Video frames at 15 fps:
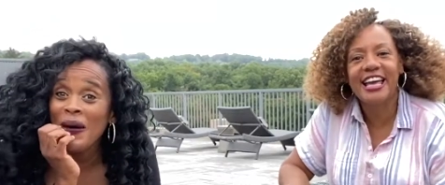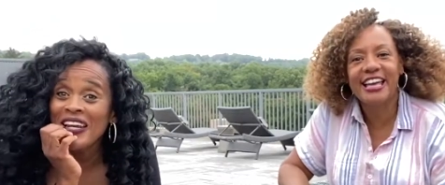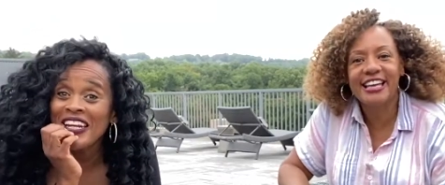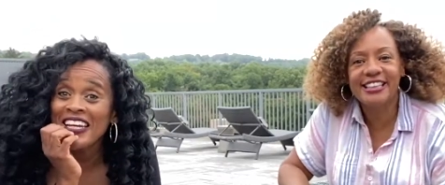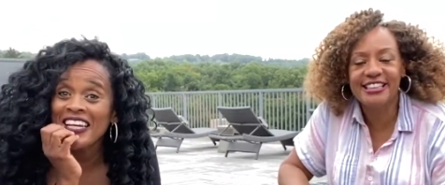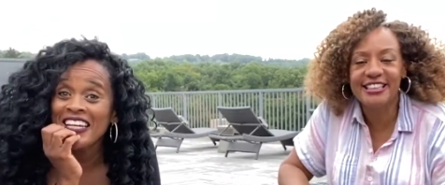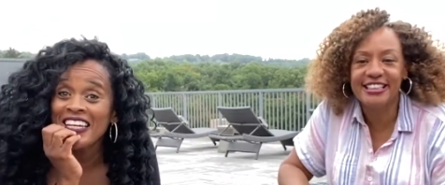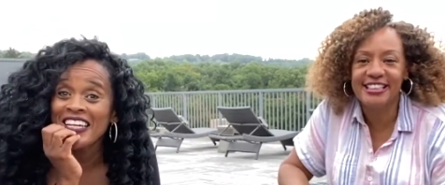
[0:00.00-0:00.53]

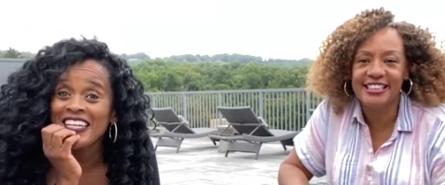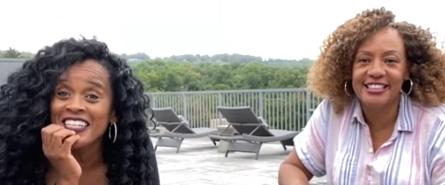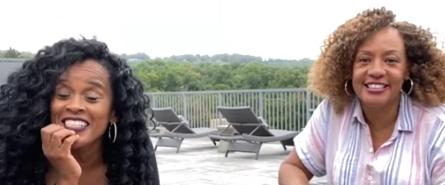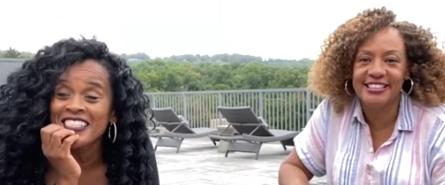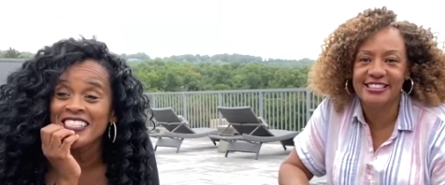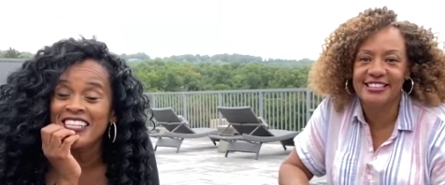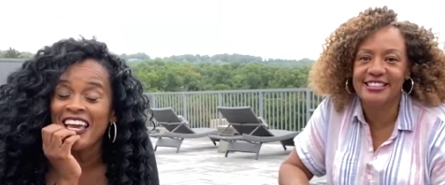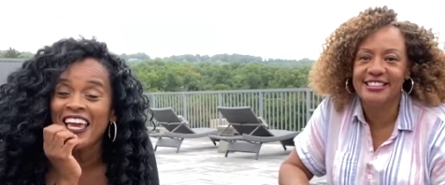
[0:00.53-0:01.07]
Speaker 1: Aliens.
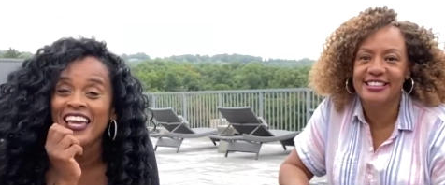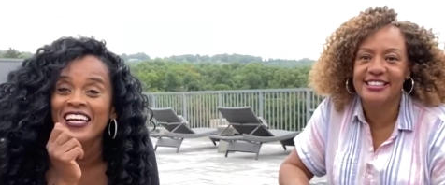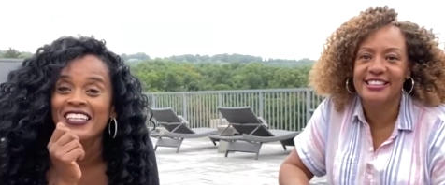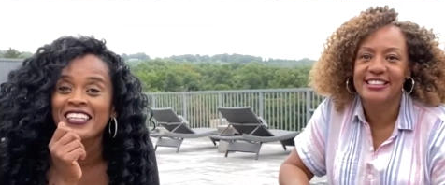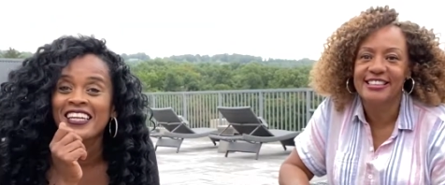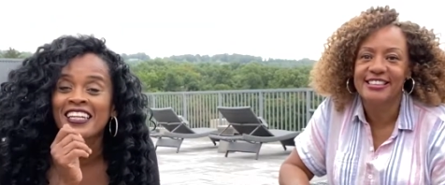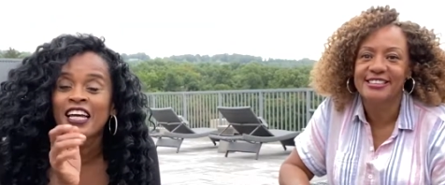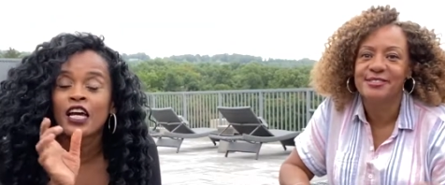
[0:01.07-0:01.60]

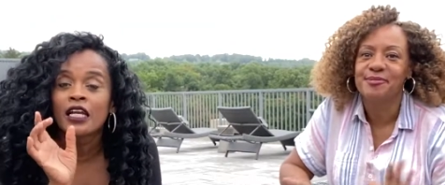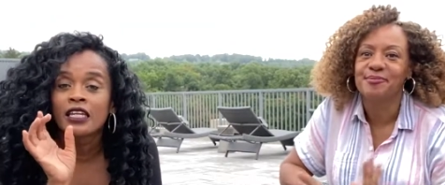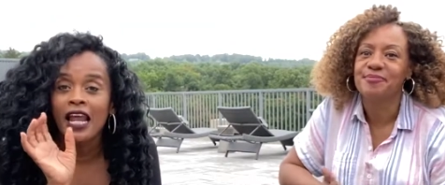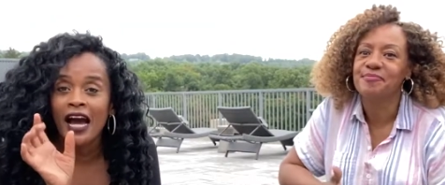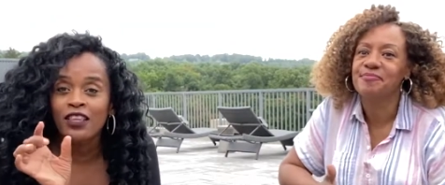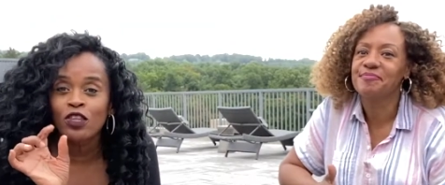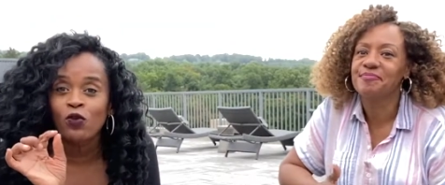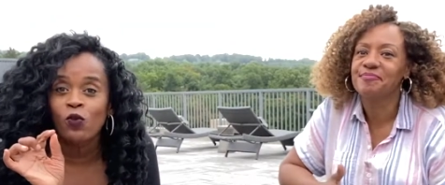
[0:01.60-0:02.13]
Alien,
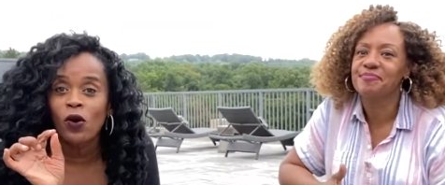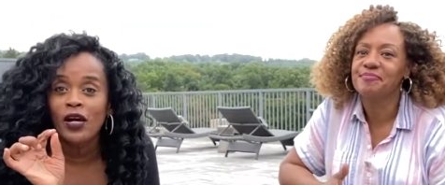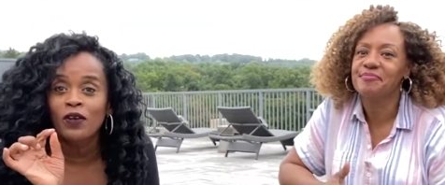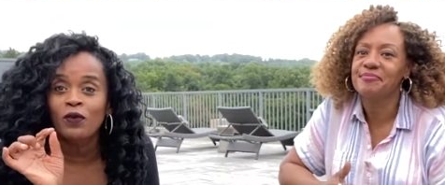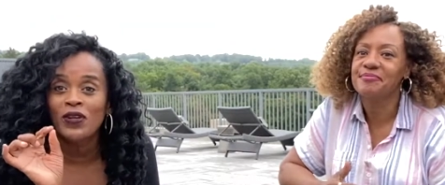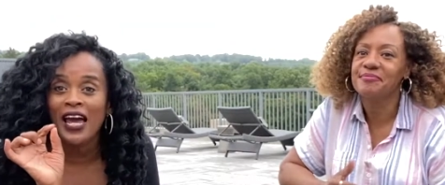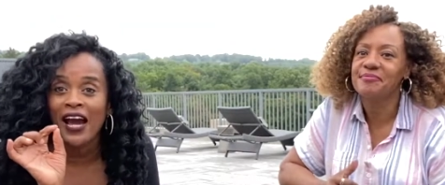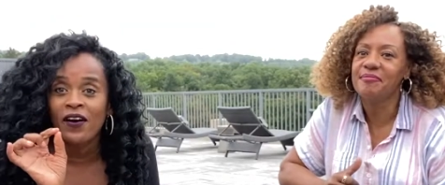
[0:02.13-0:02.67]
not the one
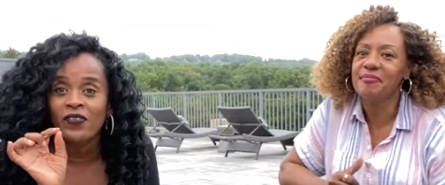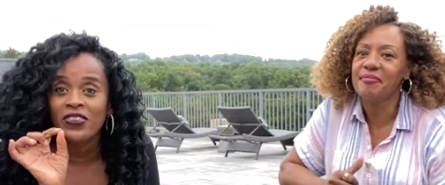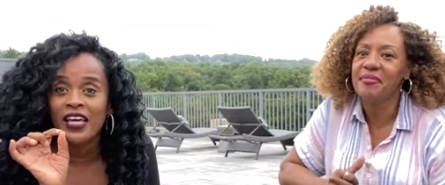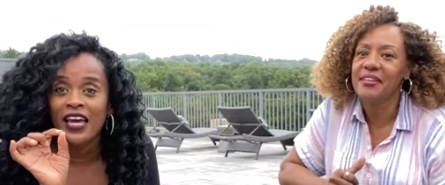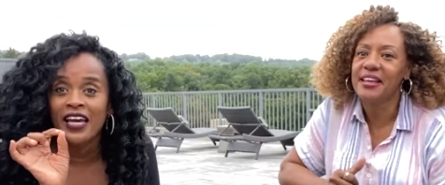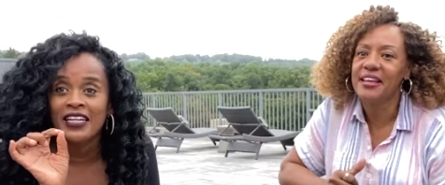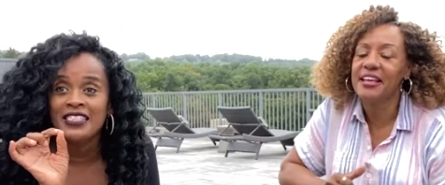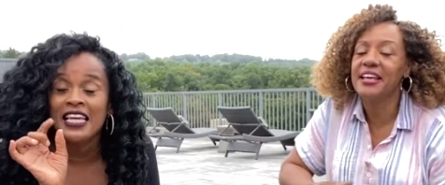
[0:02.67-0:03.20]
without the
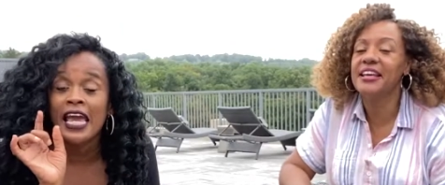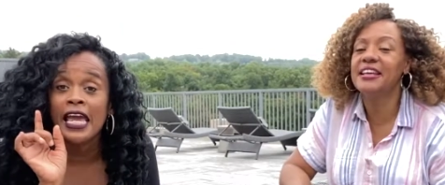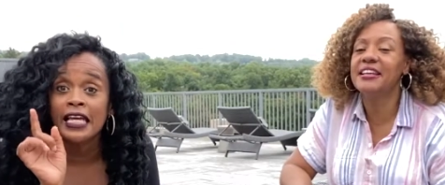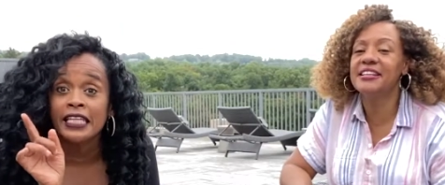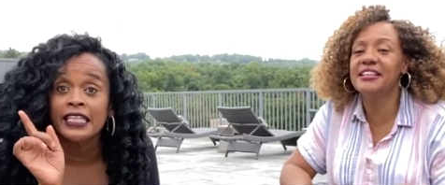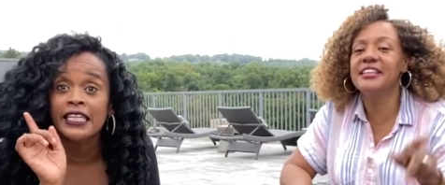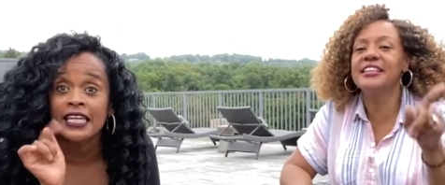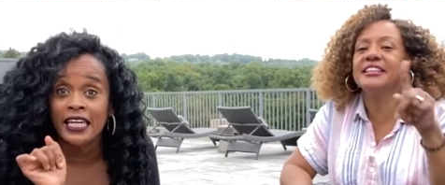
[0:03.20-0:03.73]
S.
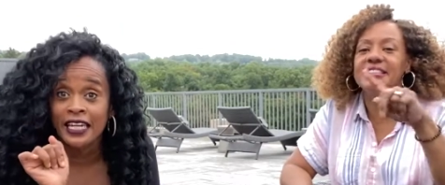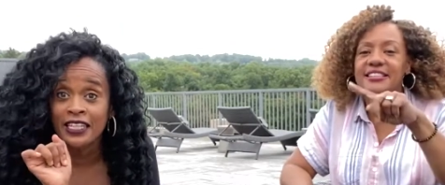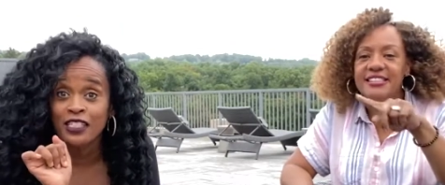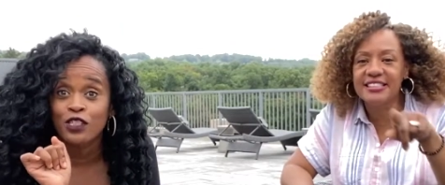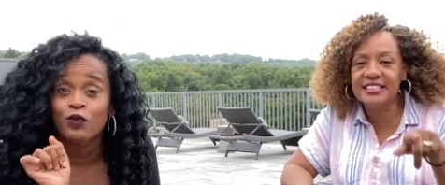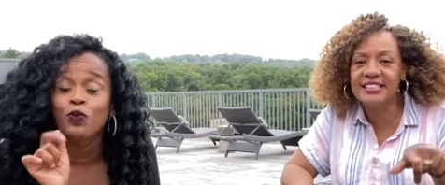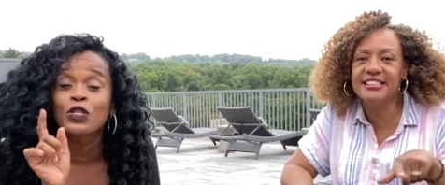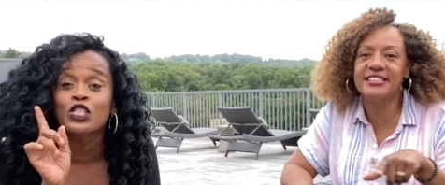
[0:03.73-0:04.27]

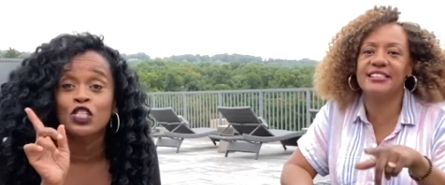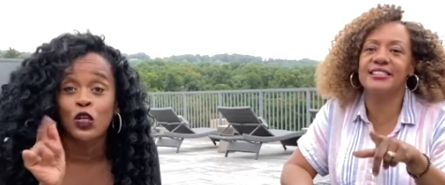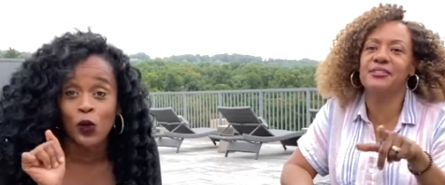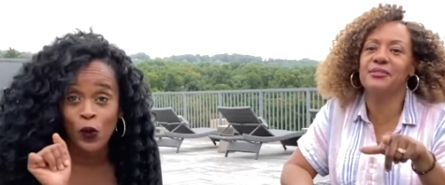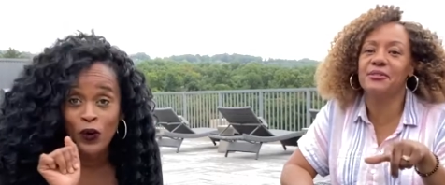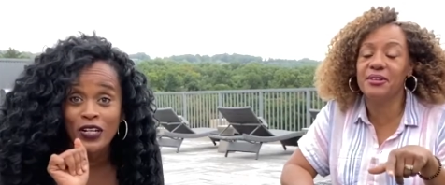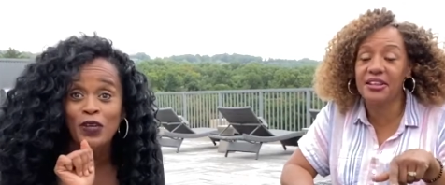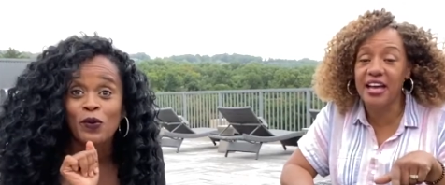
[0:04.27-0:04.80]
Aliens, with
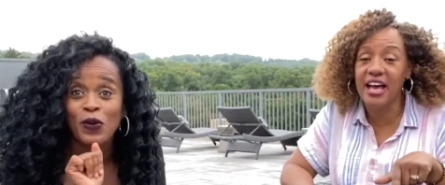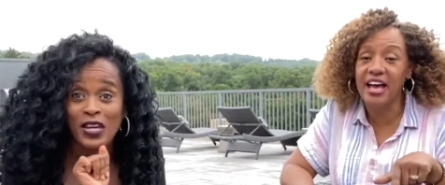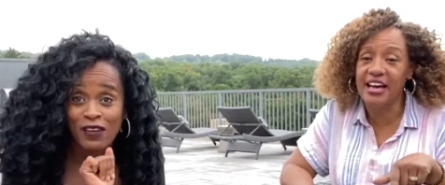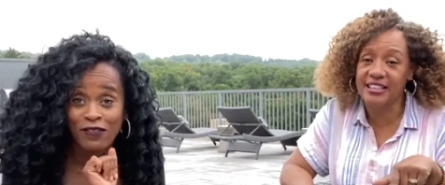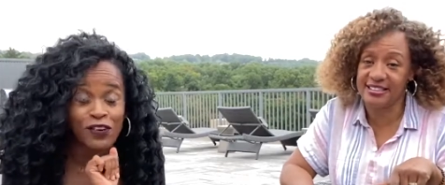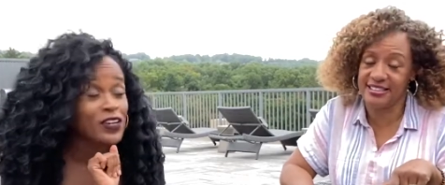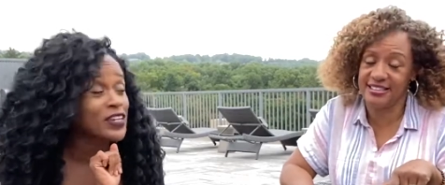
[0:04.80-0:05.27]
Sigourney with Weaver.